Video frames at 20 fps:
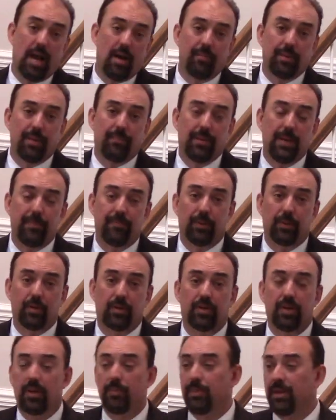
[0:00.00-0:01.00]
how many people are
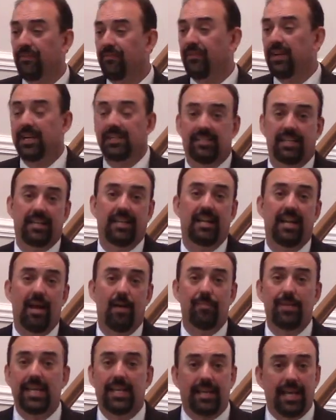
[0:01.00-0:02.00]
going to be affected and
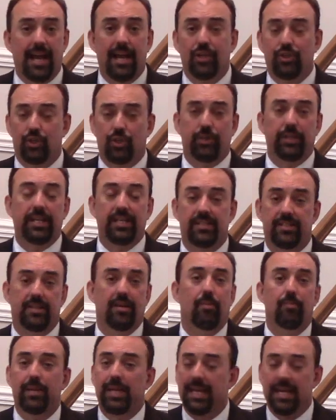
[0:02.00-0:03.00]
how many casualties
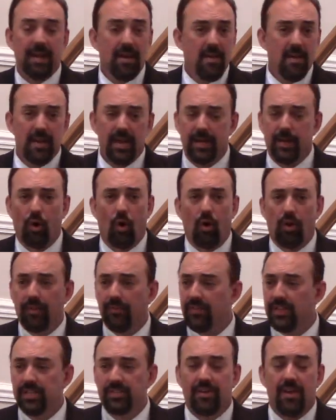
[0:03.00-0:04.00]
there'll be and all
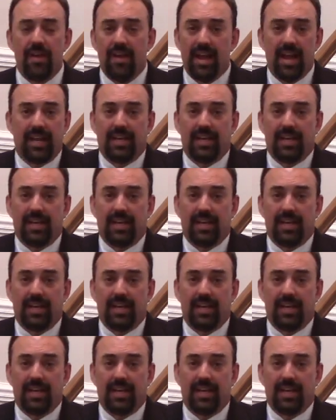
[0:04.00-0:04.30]
of this.